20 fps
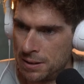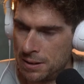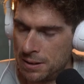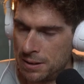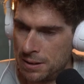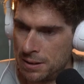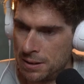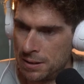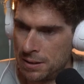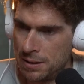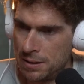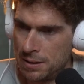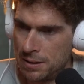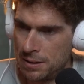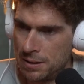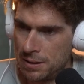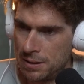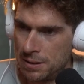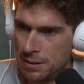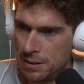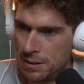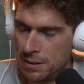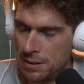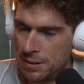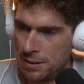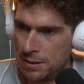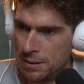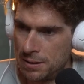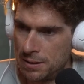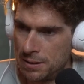
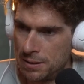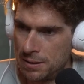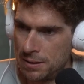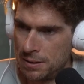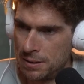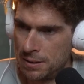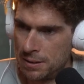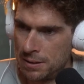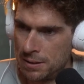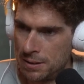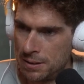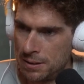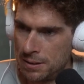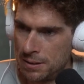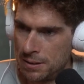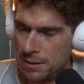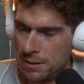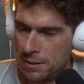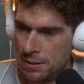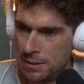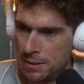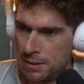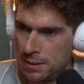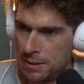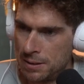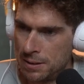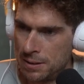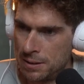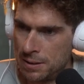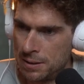
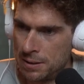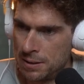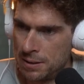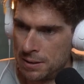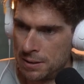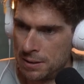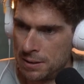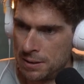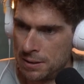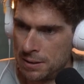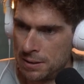The person shown says nothing.